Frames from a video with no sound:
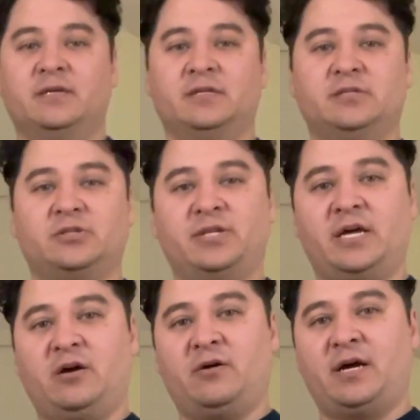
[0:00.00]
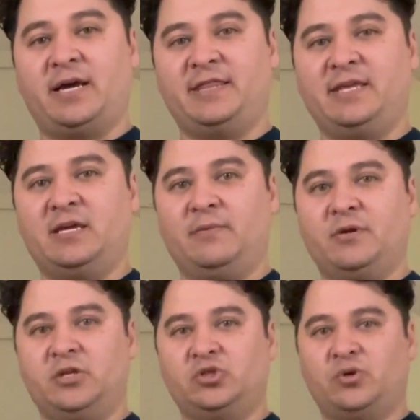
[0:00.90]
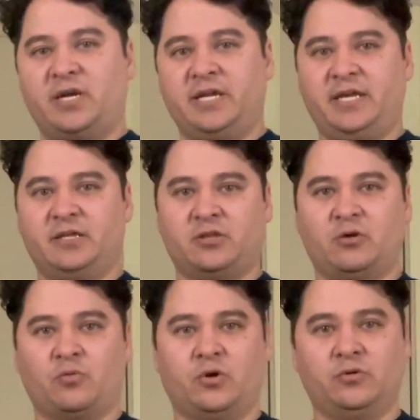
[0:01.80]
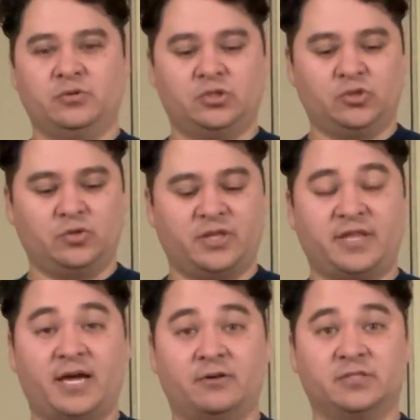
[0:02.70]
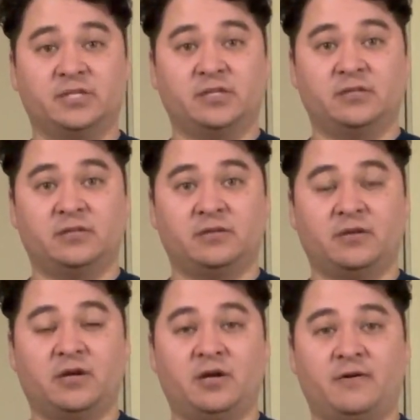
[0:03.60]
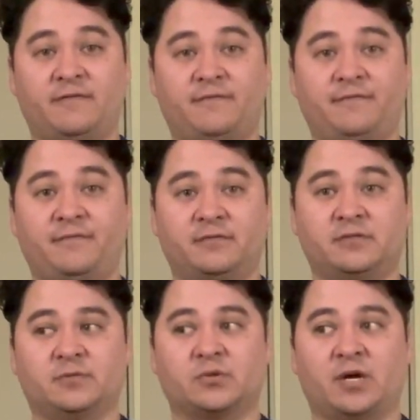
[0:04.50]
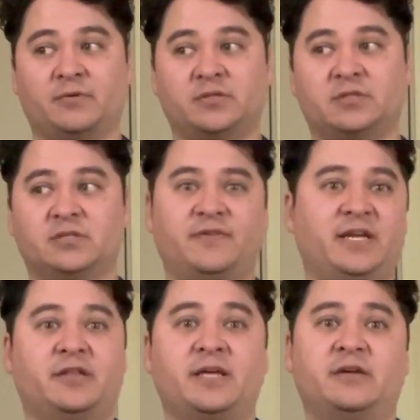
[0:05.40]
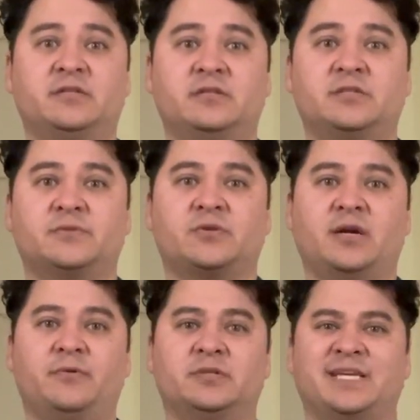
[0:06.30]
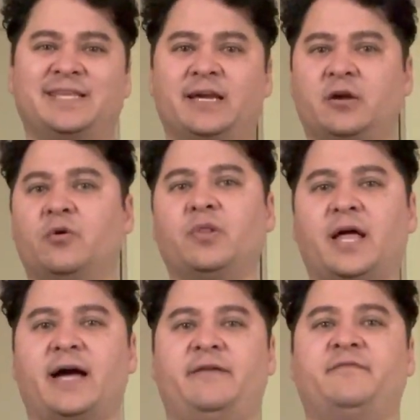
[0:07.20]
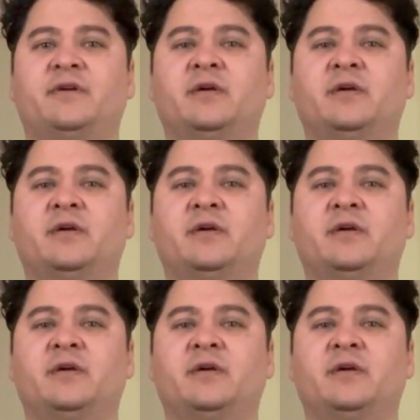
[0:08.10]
So now I think I'm gonna try and hit the road to 1,000 subscribers. Because if I hit 1,000 subscribers, I think I can go live.